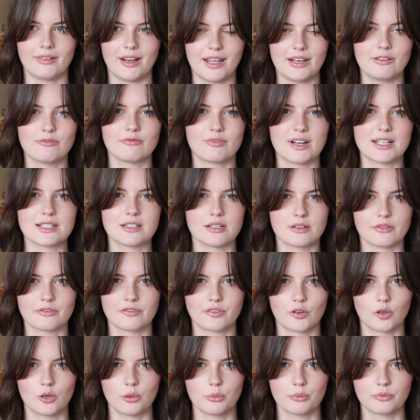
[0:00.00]
in written
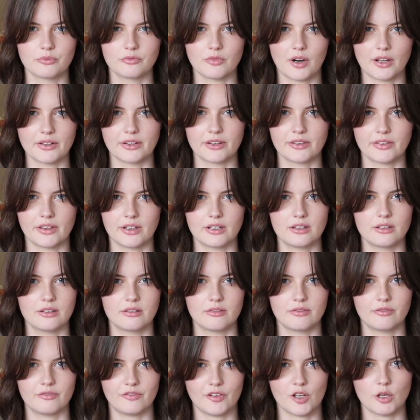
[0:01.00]
form rather than
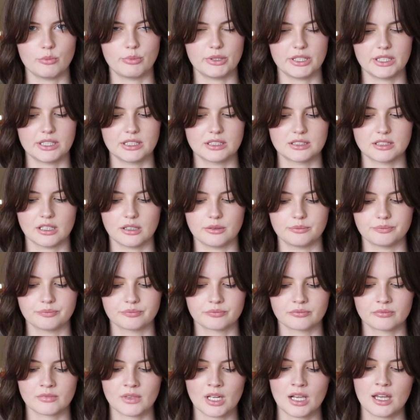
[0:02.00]
verbally. So I
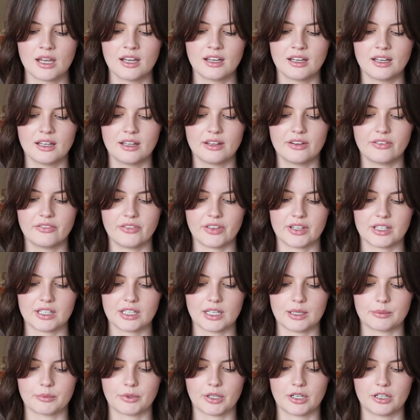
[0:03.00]

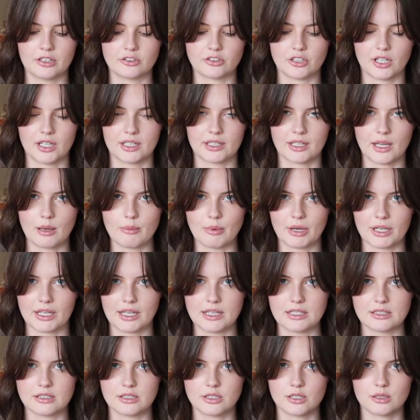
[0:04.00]
think I'm going to try and get
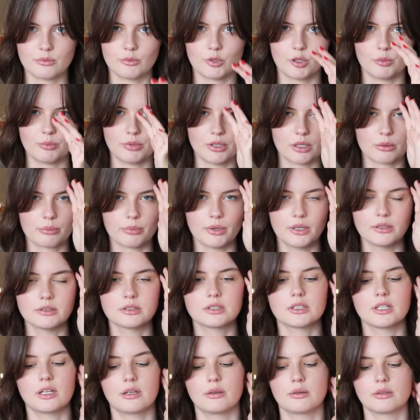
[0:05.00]
back into doing more blog
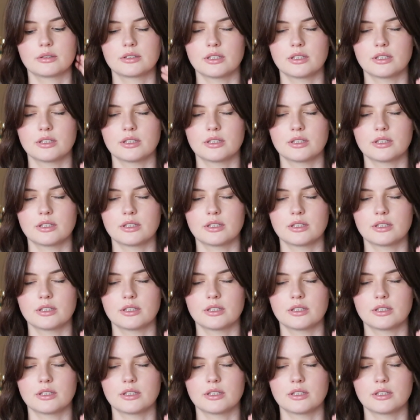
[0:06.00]
posts too.